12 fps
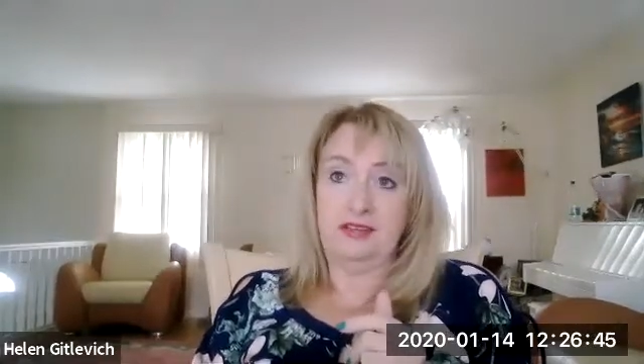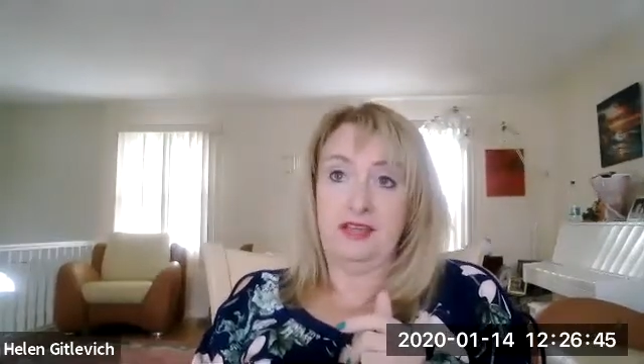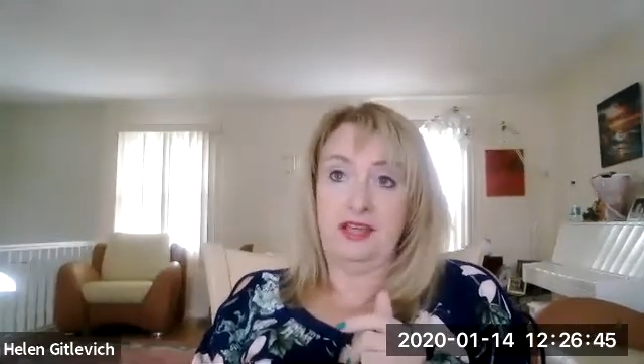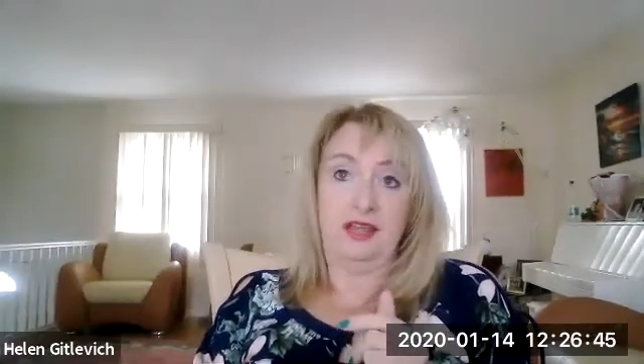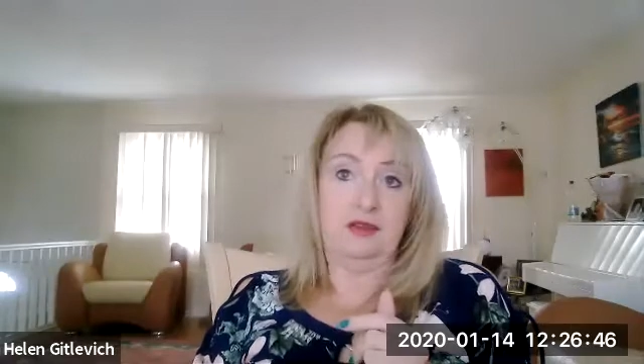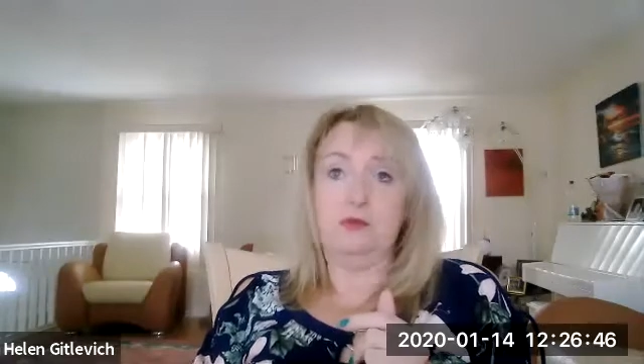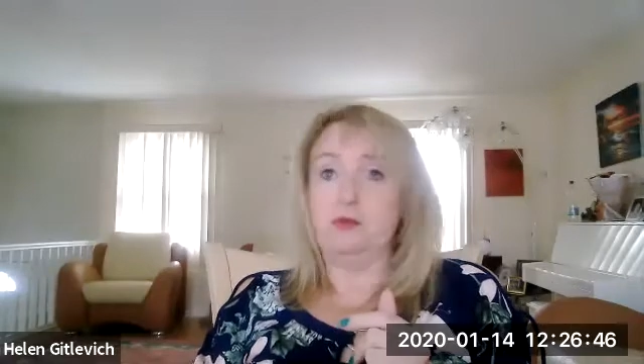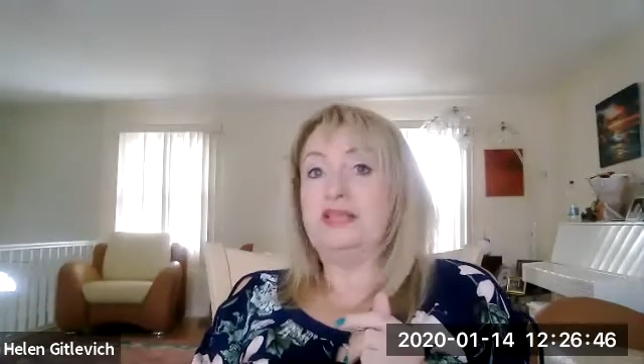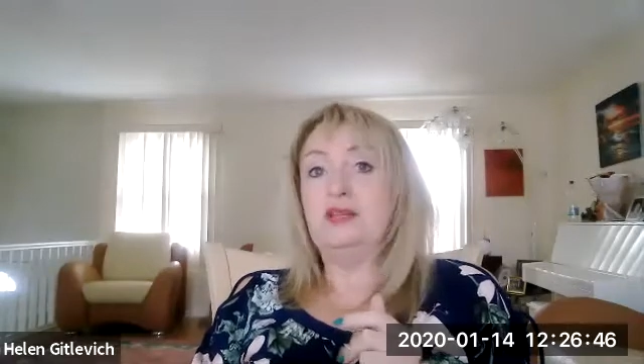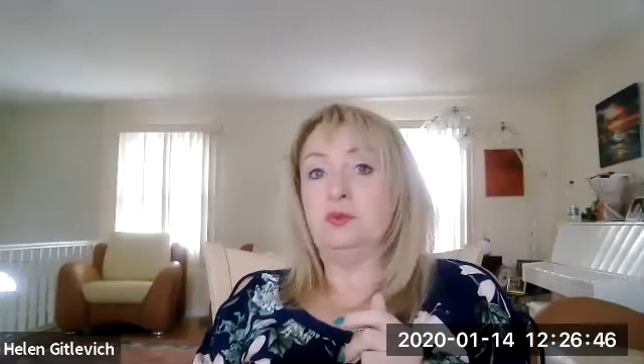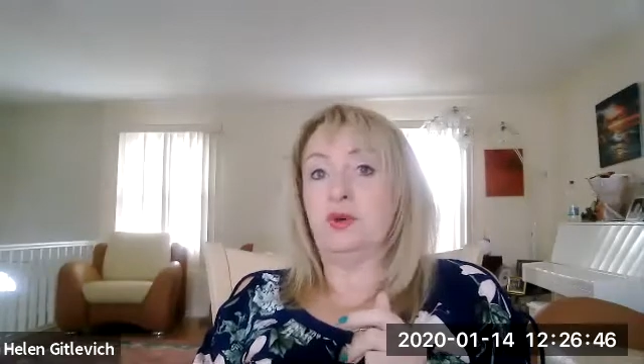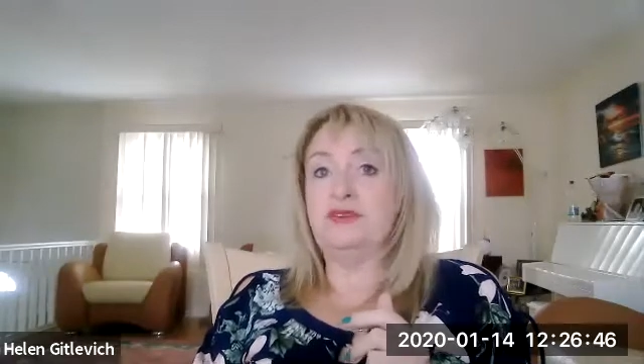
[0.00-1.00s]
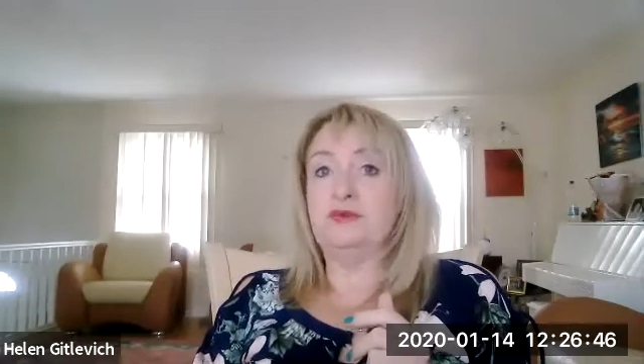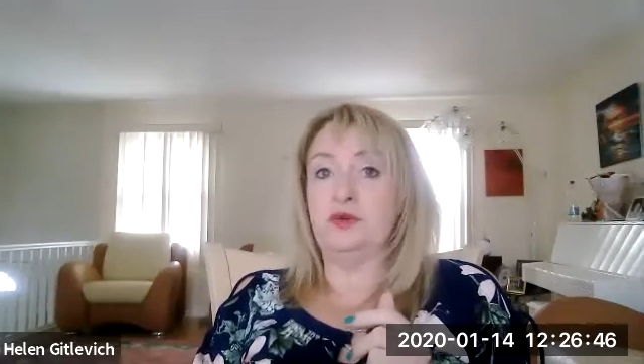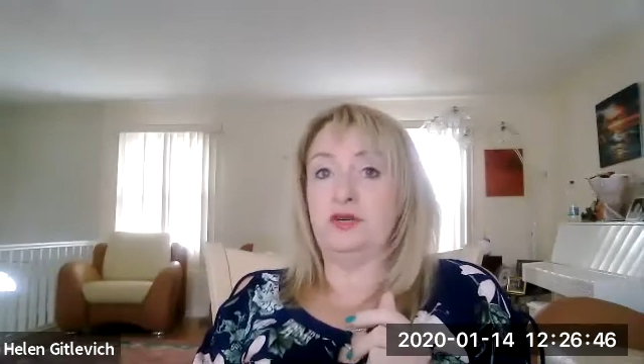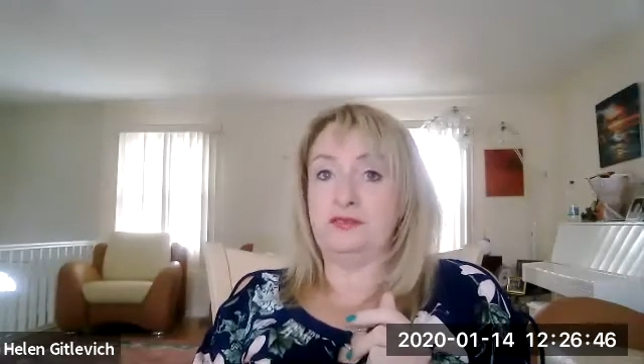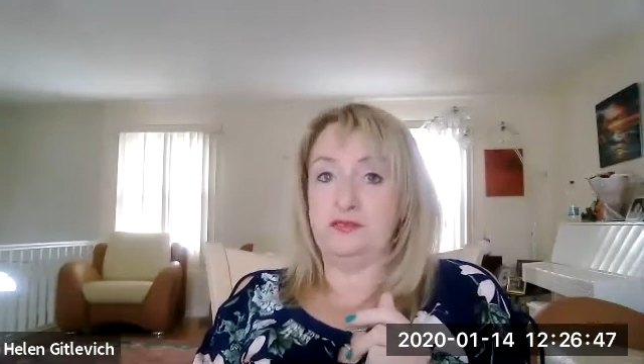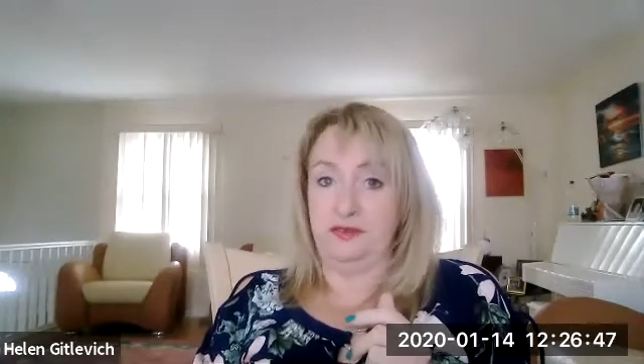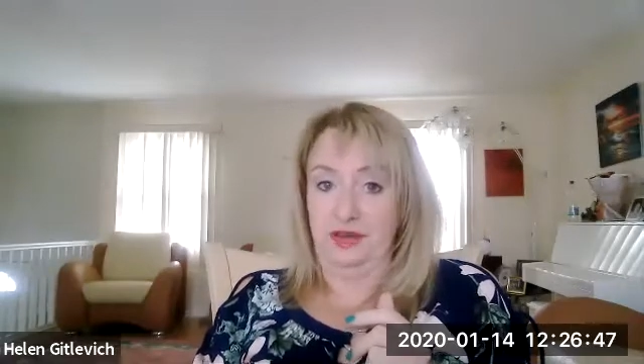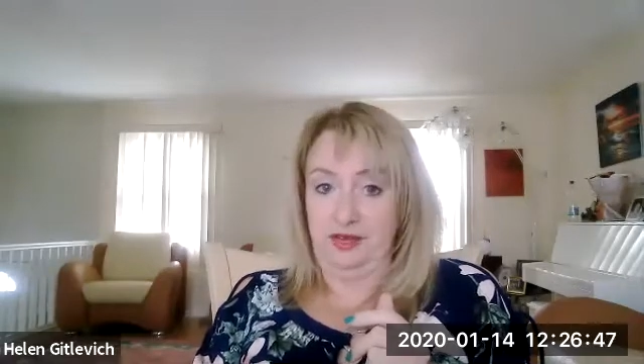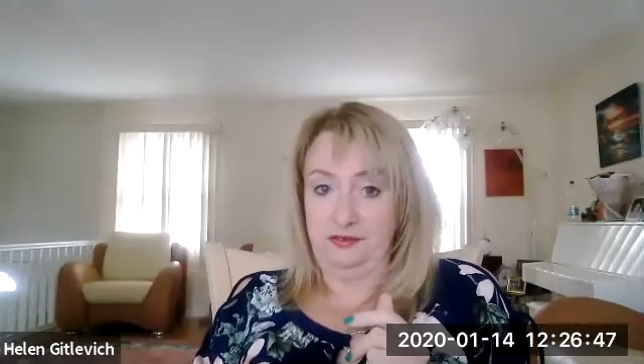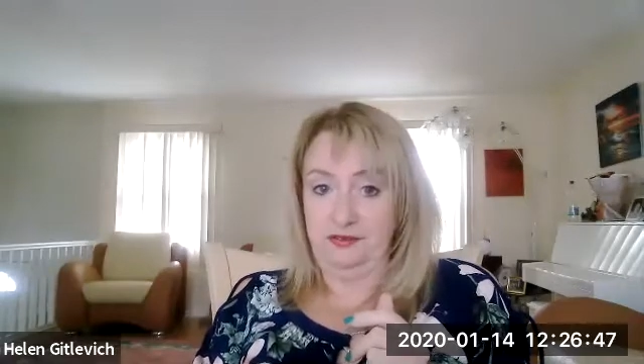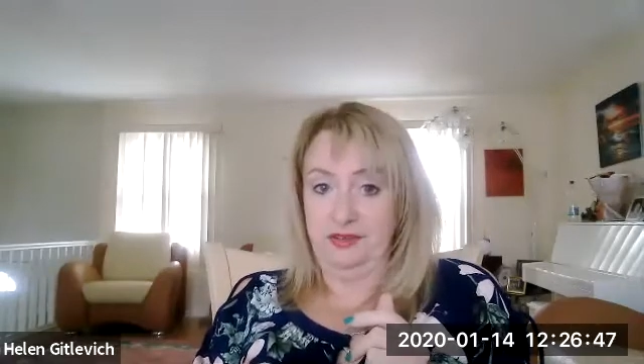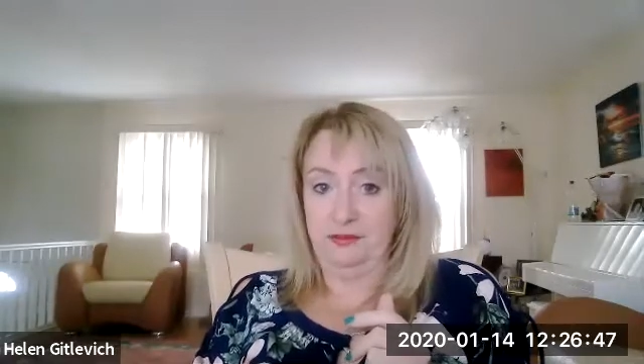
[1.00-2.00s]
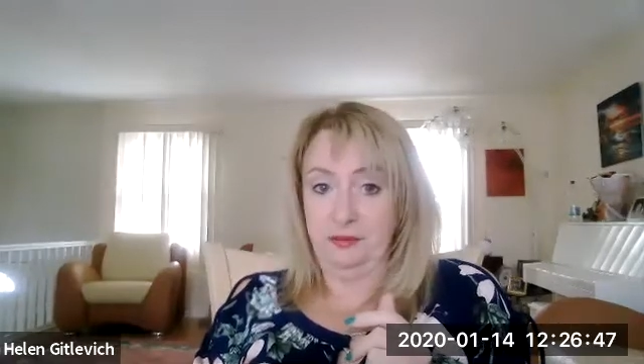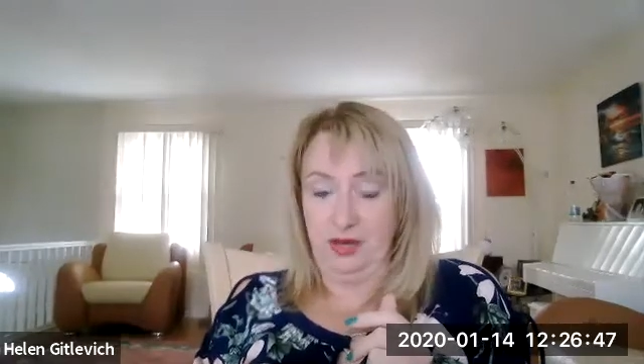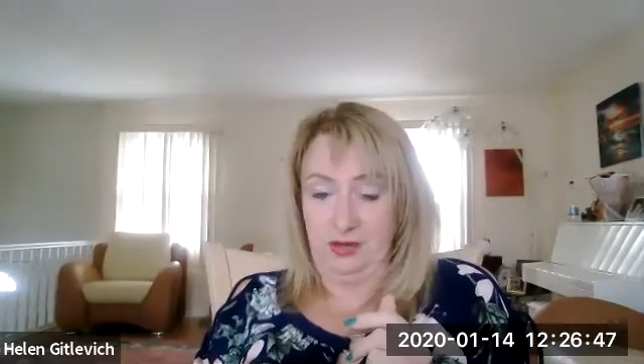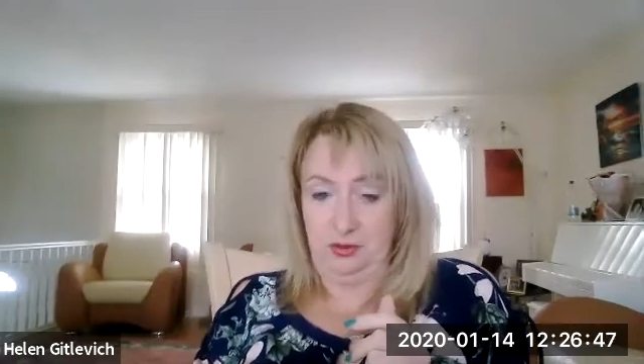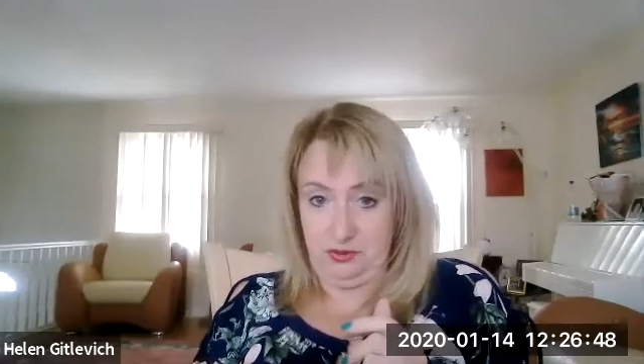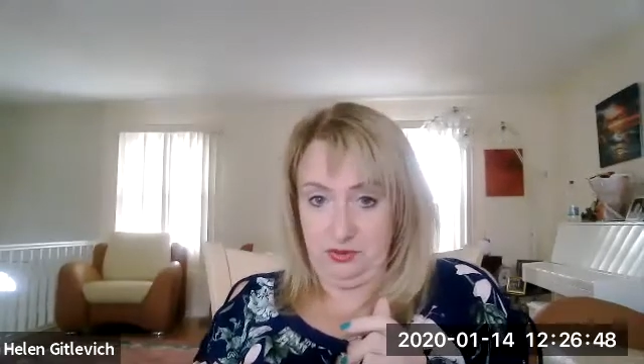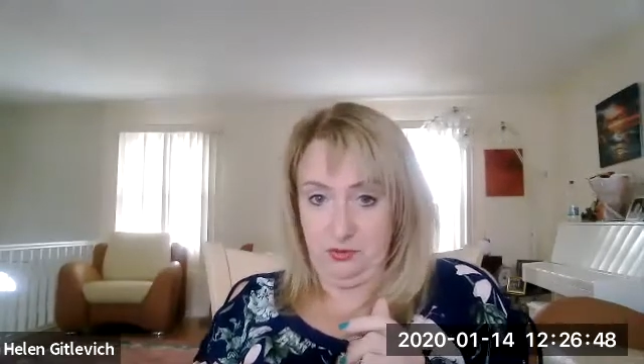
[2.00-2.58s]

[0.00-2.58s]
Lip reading: and weighed 145 pounds,